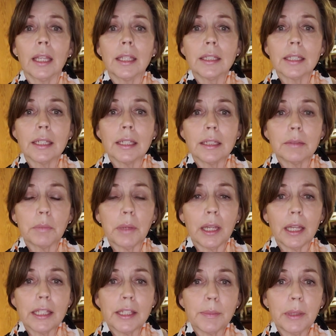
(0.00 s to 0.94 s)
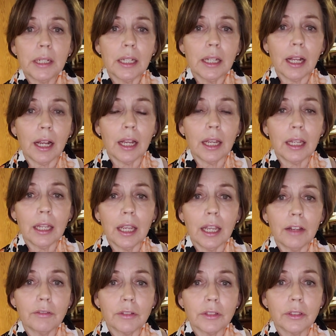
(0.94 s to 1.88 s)
did my husband and I
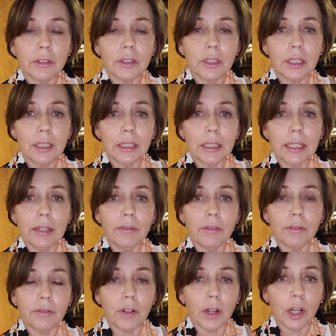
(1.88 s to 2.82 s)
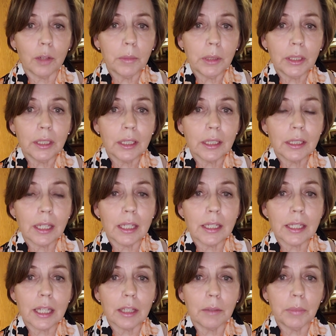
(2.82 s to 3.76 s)
ever leave the farm and
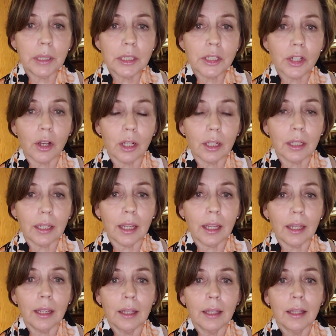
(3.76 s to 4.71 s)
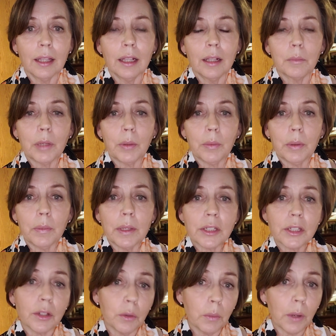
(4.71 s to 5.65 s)
take a beach holiday, but we
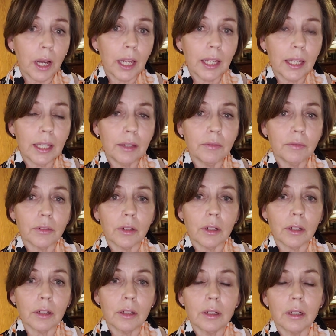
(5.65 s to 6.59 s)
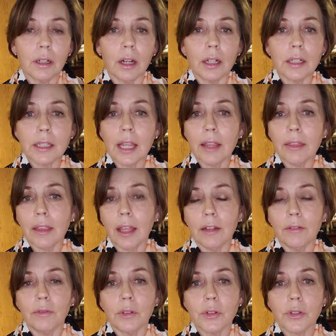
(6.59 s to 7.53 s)
went to Hawaii for our 10th
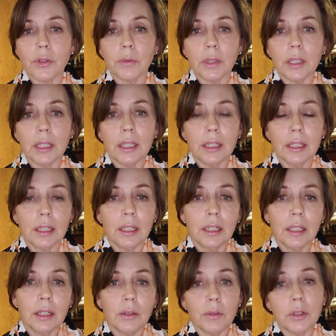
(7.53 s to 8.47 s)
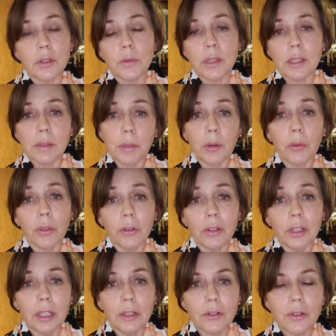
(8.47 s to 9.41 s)
anniversary, which was about
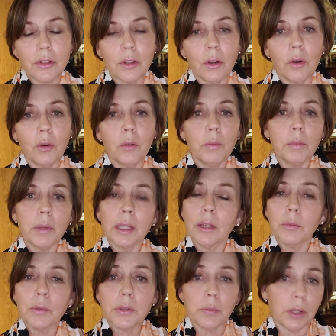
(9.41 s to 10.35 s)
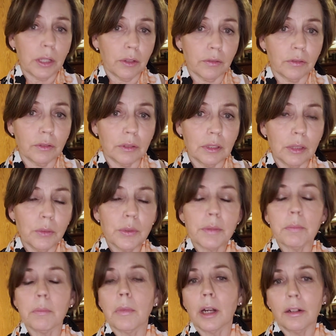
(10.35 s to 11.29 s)
30 years ago, but it was wonderful. It
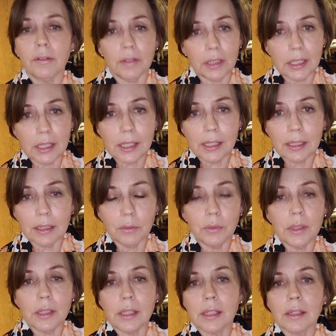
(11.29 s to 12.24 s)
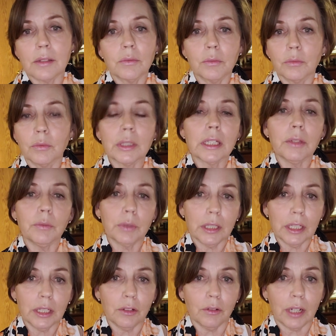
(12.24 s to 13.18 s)
was marvelous. It was really,
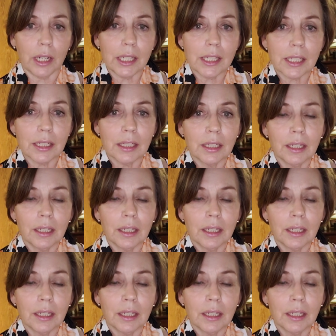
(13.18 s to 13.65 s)
really great.